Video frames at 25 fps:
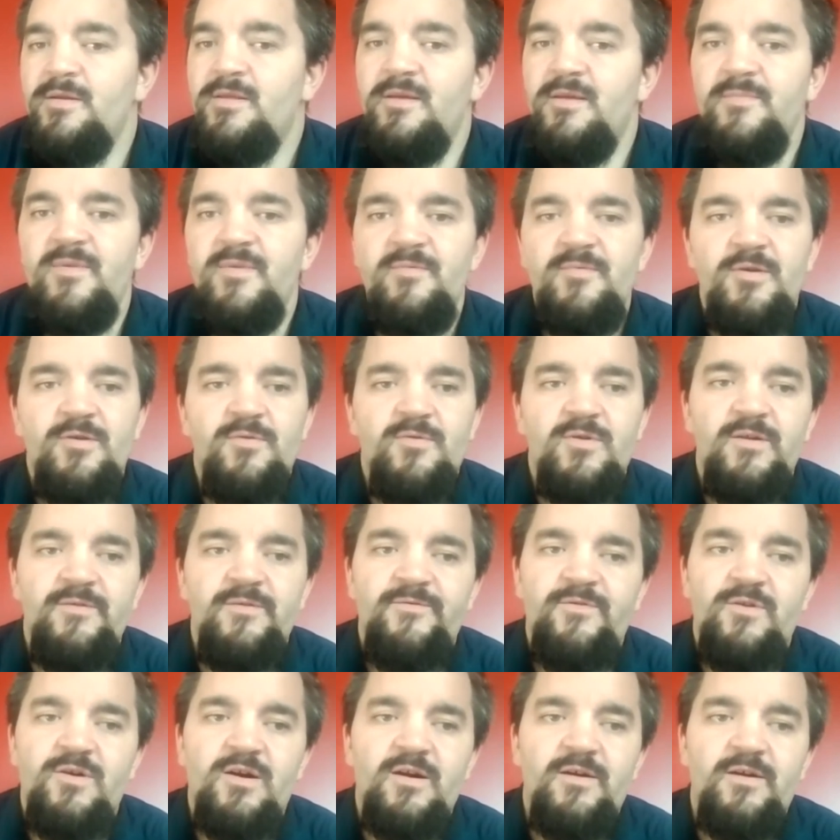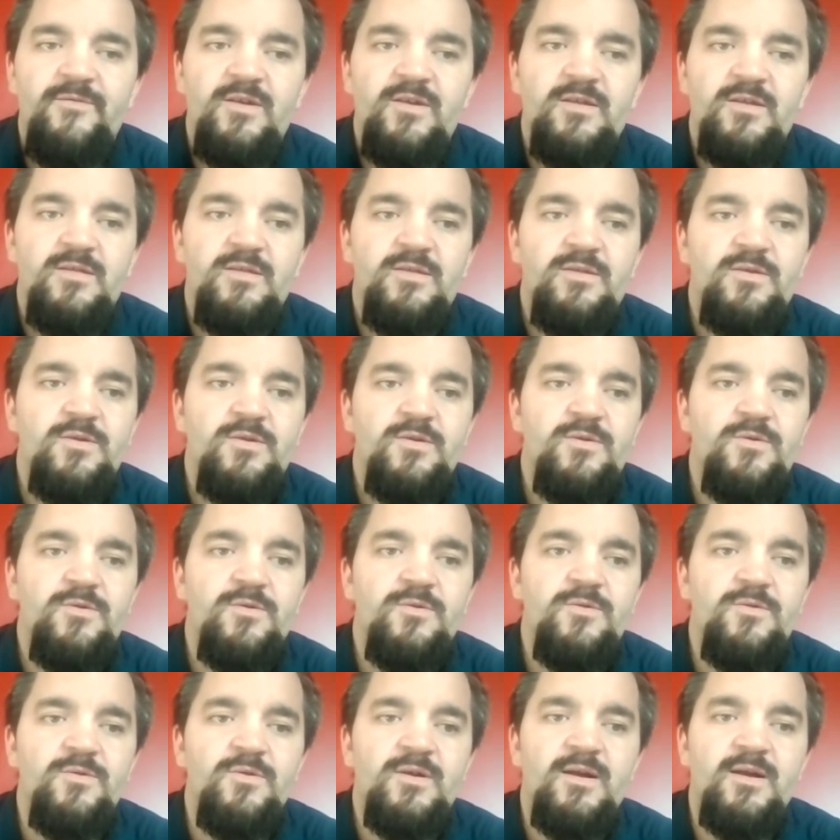But there are some people that run for office
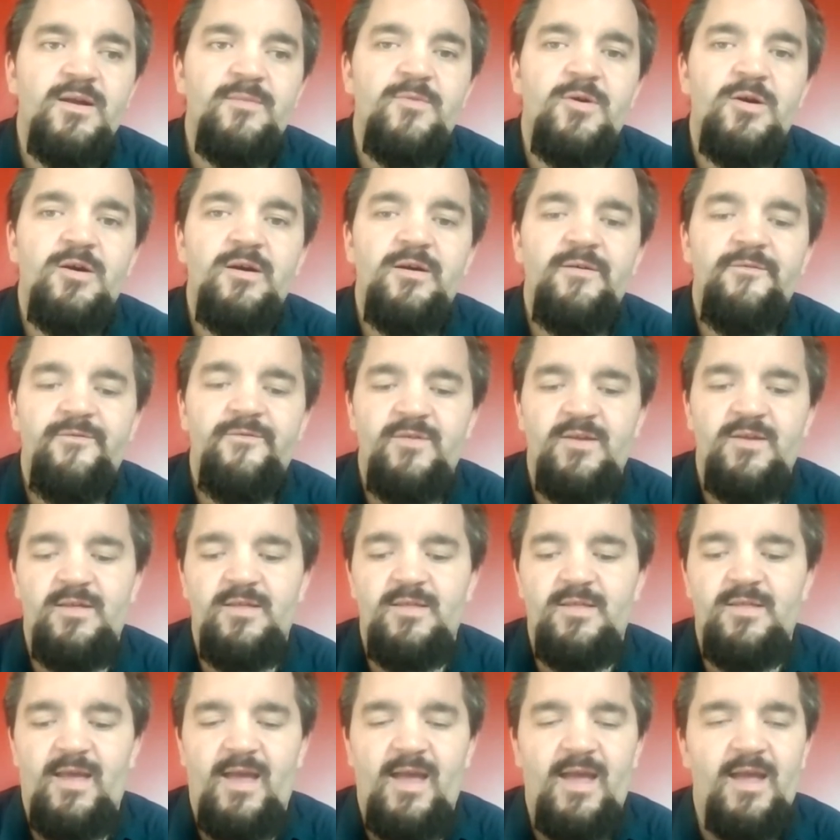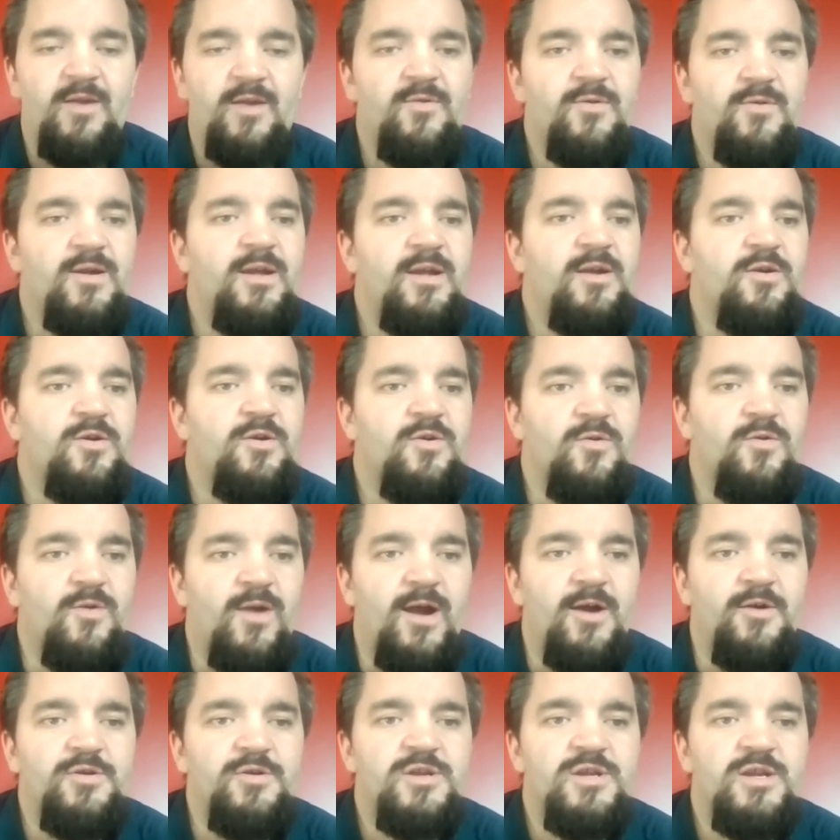who come off as angry
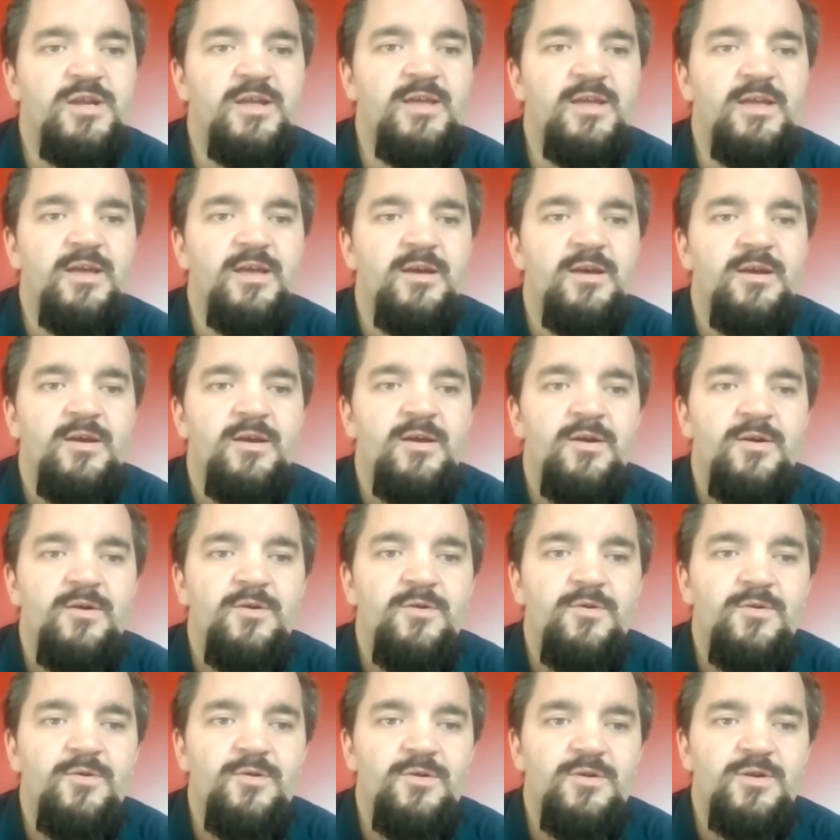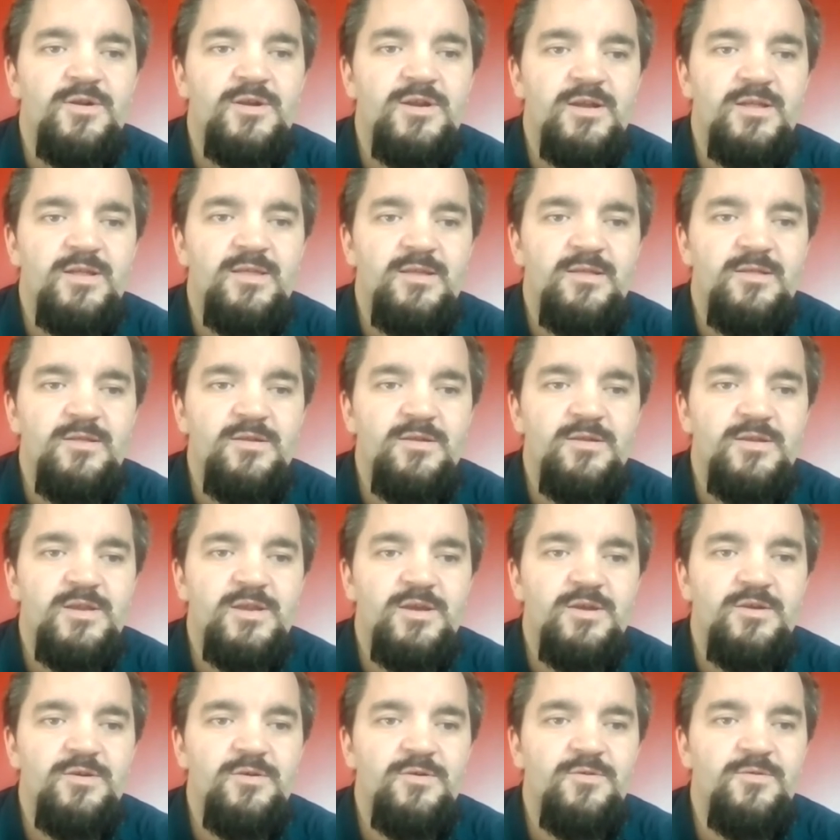or grouchy or just a little
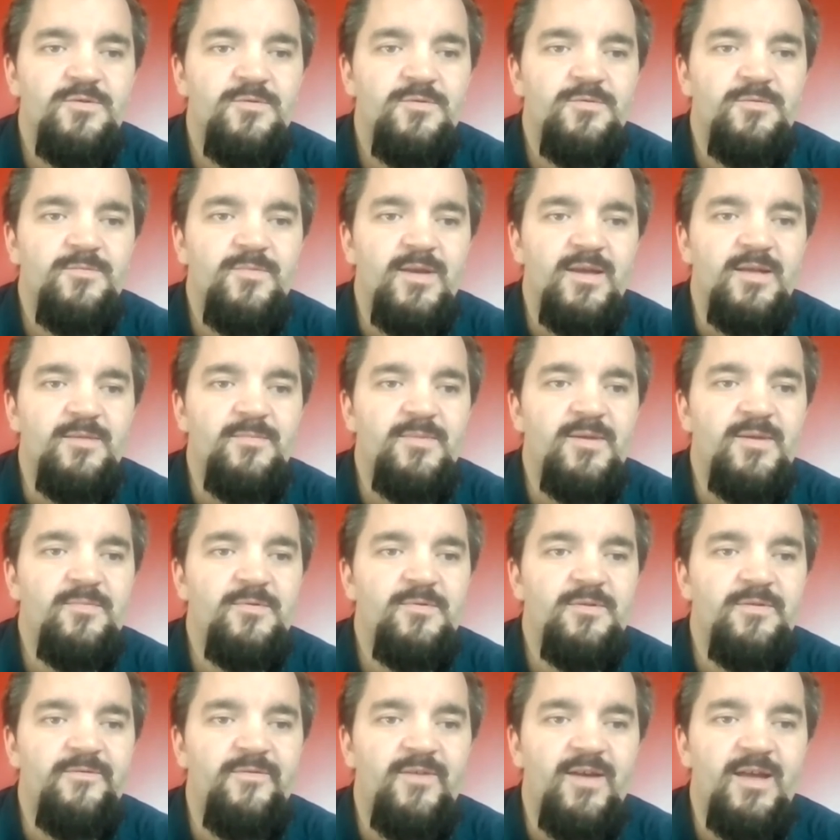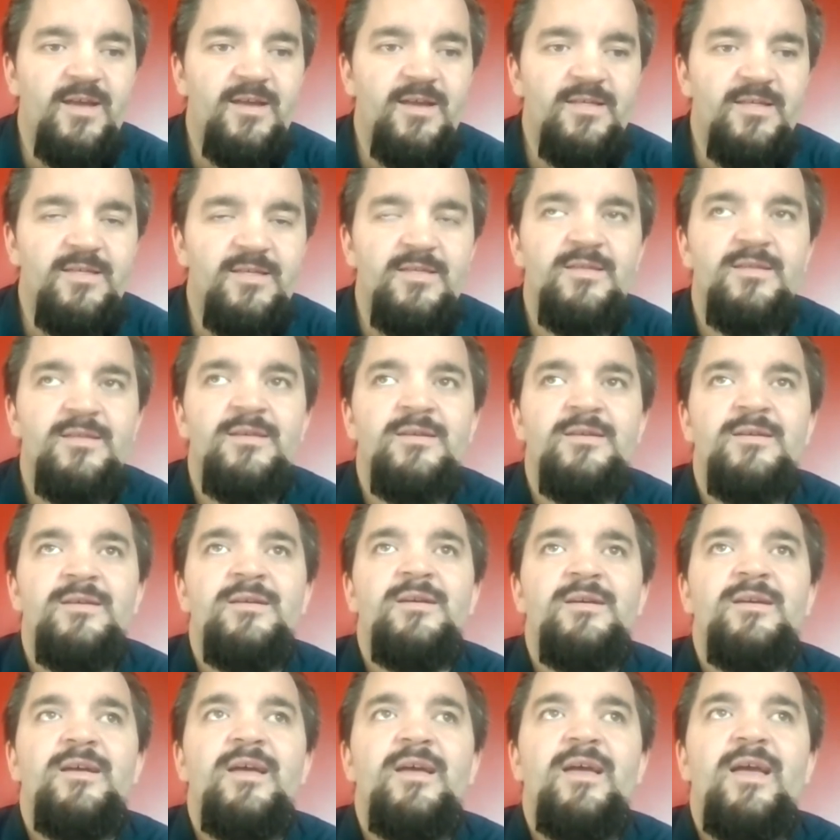too in people's face.
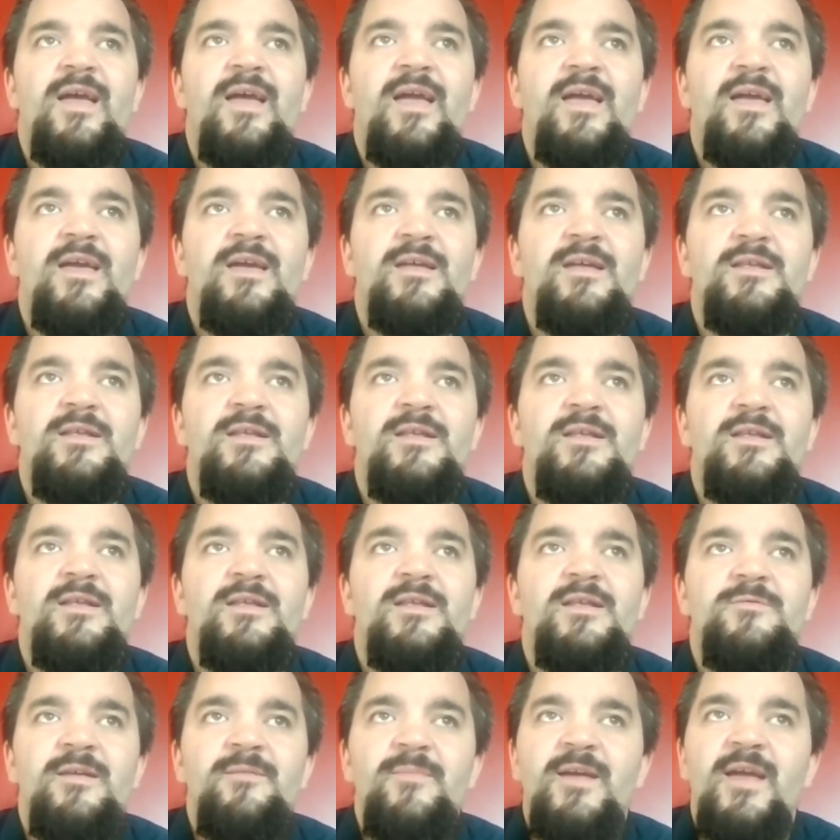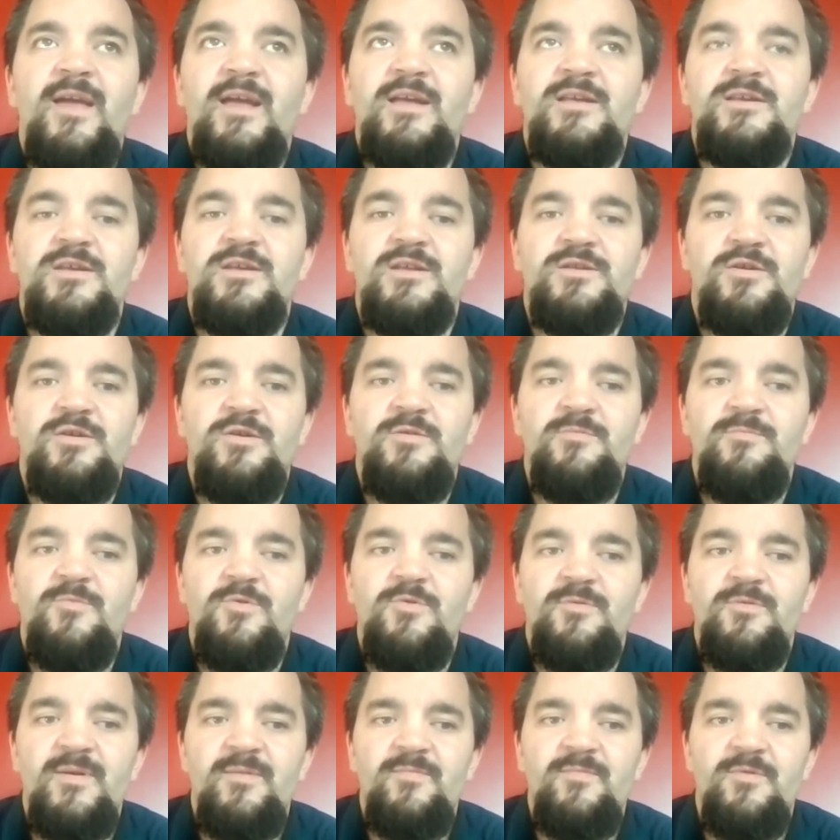And they may actually
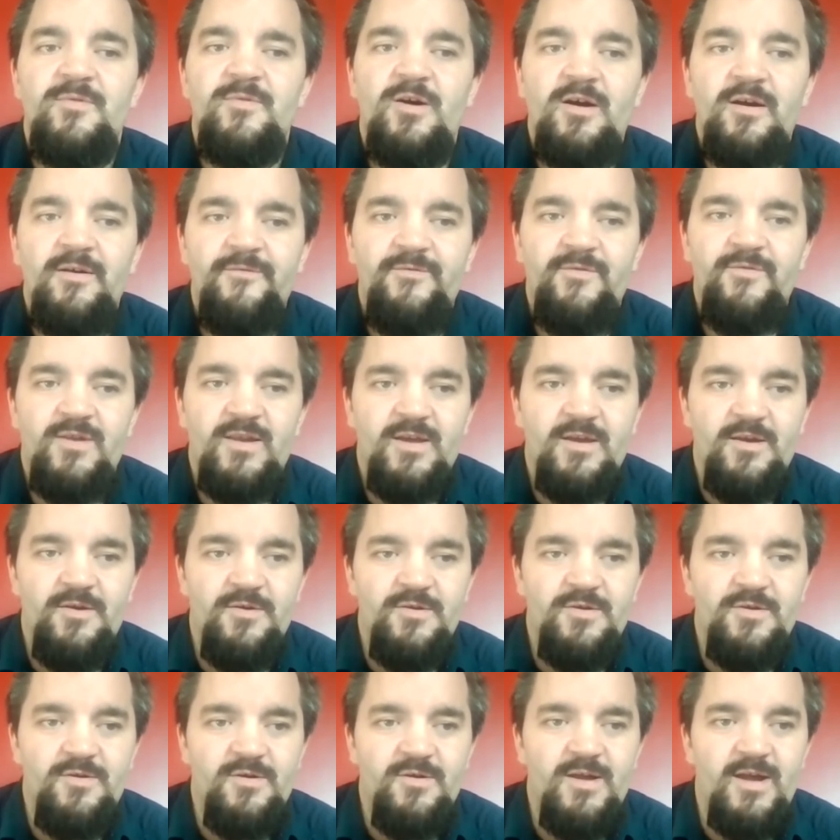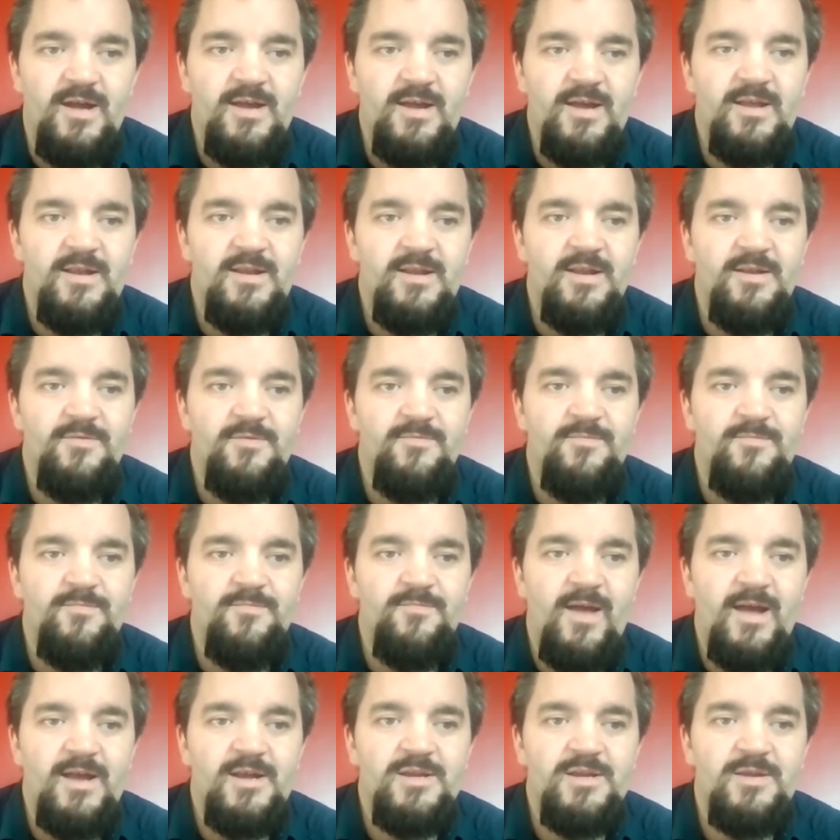turn more people off when they go door knocking
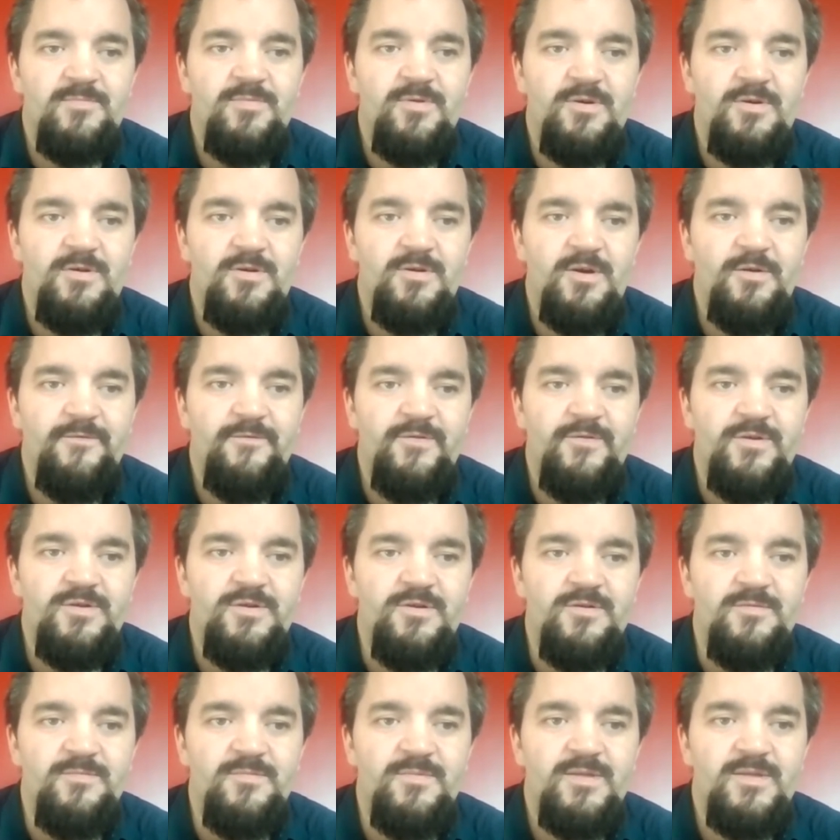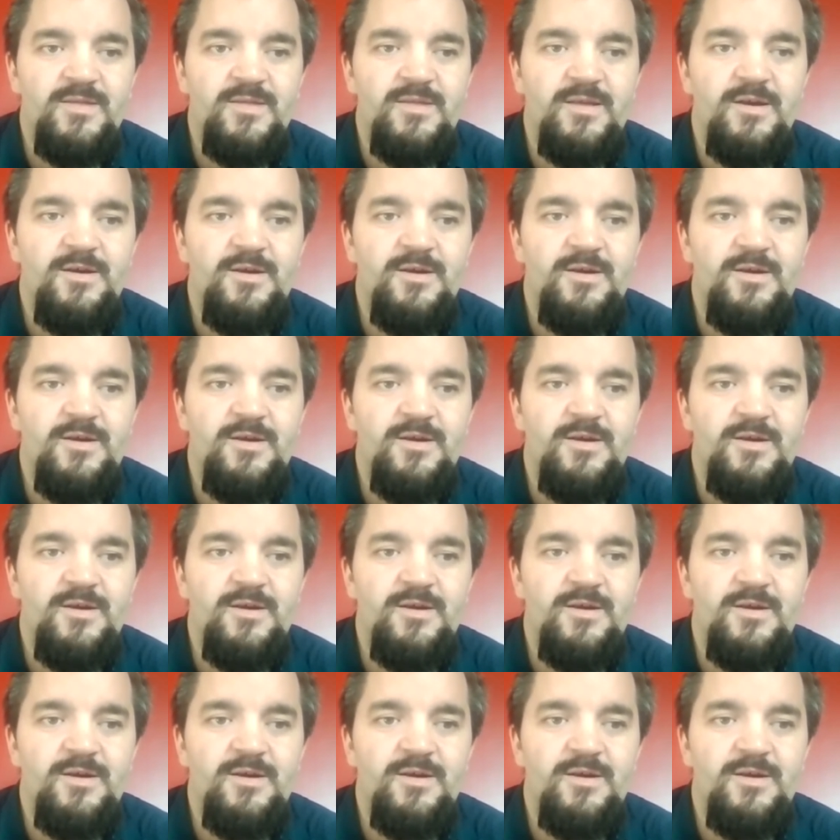and actually pull over to them.